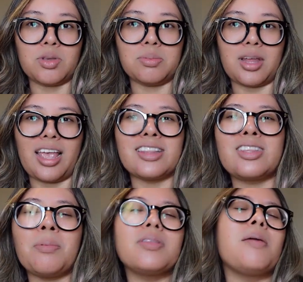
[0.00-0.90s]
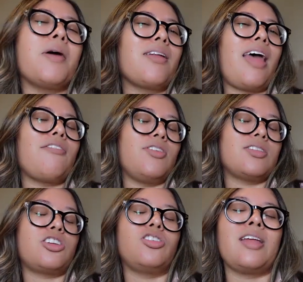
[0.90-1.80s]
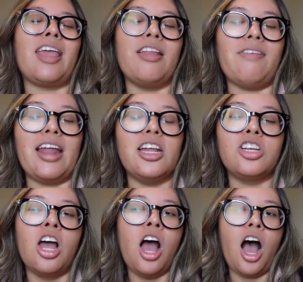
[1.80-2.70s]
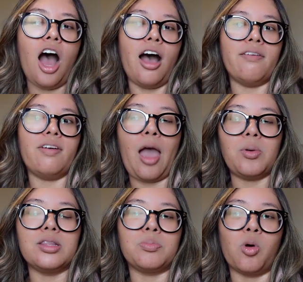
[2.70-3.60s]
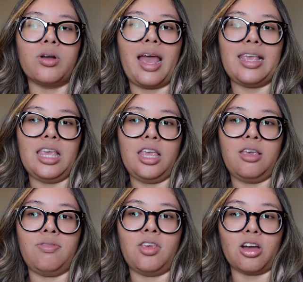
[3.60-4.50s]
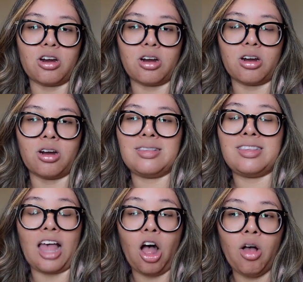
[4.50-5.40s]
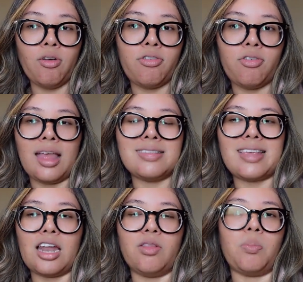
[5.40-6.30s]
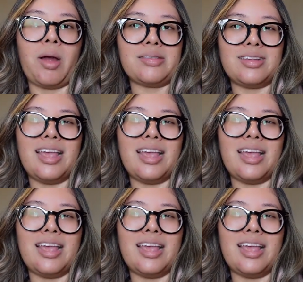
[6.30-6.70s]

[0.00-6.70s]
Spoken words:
So I was like, some part of that feels like she's taking advantage of Ewan's more naive, younger self instead of the present.